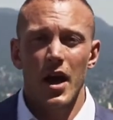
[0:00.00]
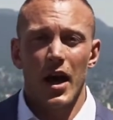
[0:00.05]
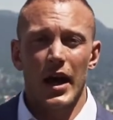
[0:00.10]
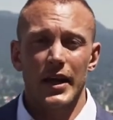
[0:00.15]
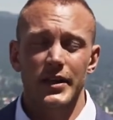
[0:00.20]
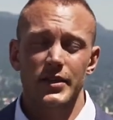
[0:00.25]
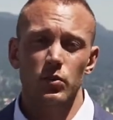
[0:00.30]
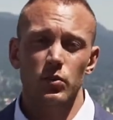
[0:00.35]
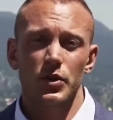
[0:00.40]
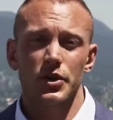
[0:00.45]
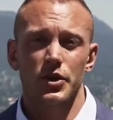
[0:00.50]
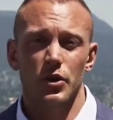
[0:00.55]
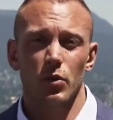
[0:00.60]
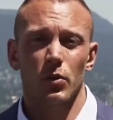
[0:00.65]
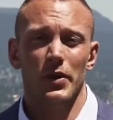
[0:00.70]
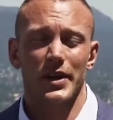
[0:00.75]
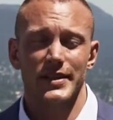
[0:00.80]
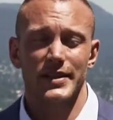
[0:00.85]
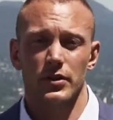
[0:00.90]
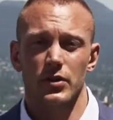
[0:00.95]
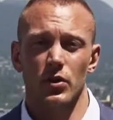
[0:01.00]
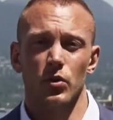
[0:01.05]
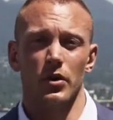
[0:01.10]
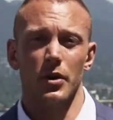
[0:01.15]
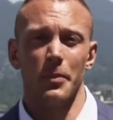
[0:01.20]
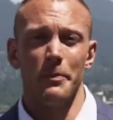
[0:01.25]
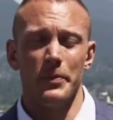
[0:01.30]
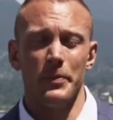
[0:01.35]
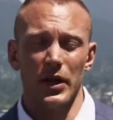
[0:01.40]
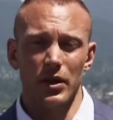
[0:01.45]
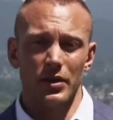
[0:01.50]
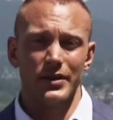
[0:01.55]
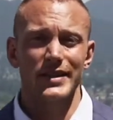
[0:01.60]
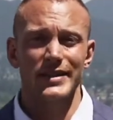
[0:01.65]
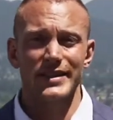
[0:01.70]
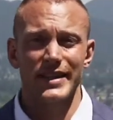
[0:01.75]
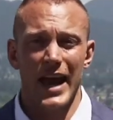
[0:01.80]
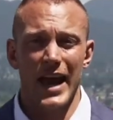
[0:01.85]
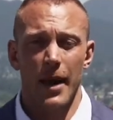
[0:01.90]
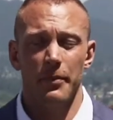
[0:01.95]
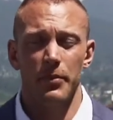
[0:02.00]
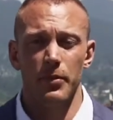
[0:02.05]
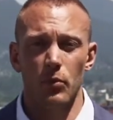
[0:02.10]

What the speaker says: Others will do what is called a builder's capped